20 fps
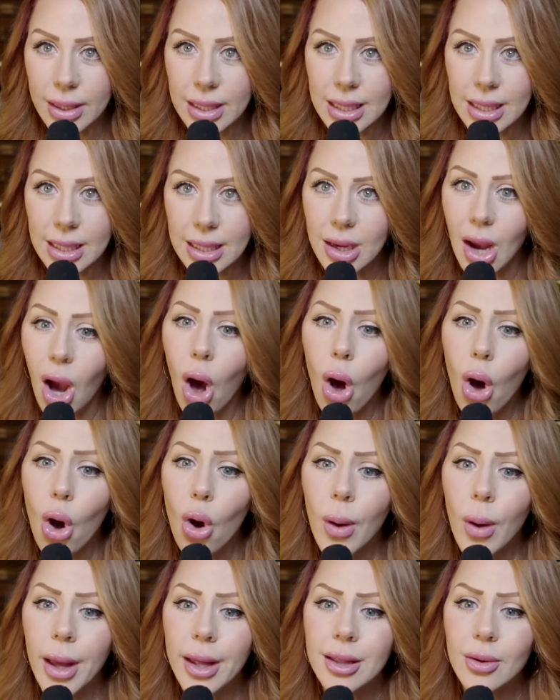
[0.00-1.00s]
He
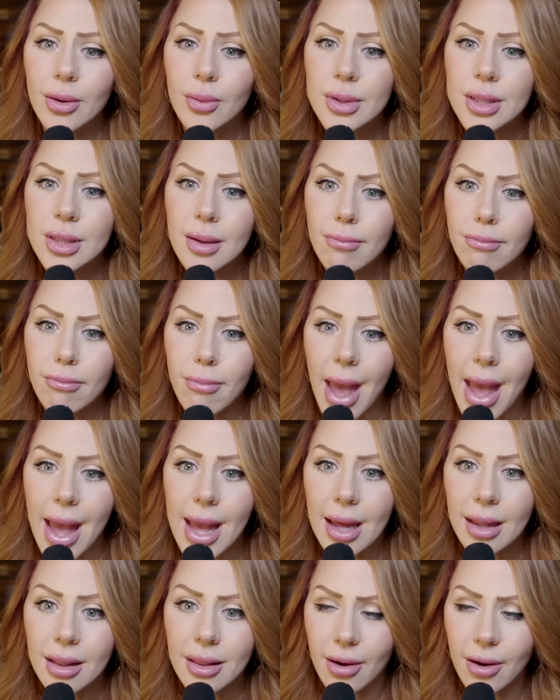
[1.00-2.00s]
oh, and there was a
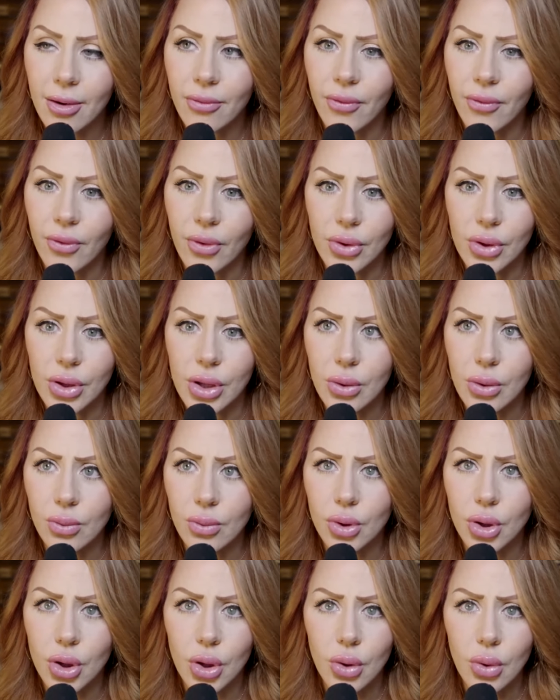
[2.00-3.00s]
man there for
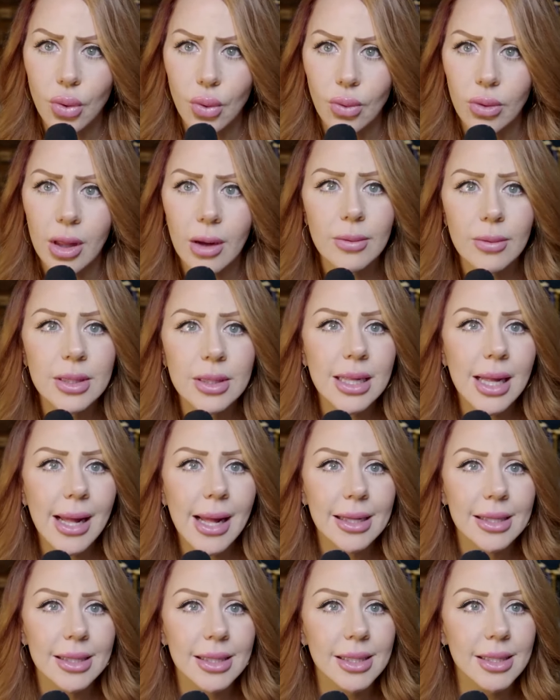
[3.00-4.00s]
you too. There was
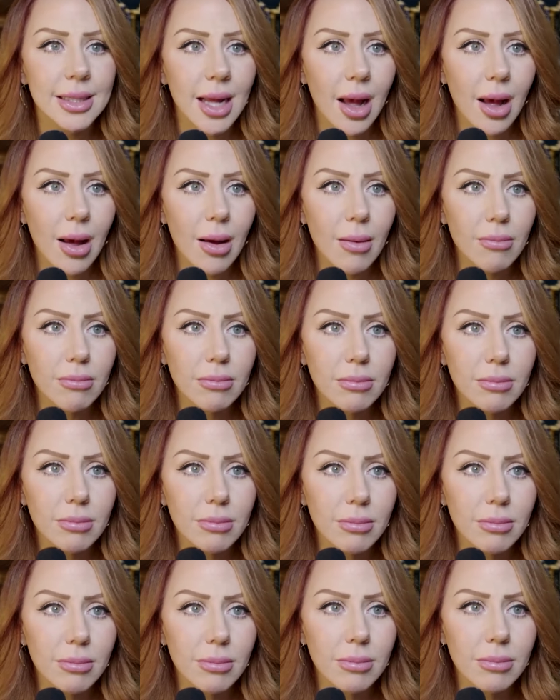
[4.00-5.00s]
like
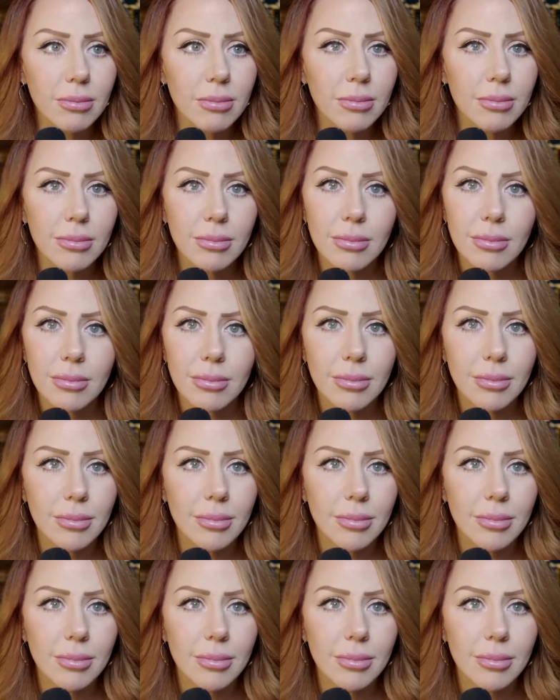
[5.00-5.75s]
some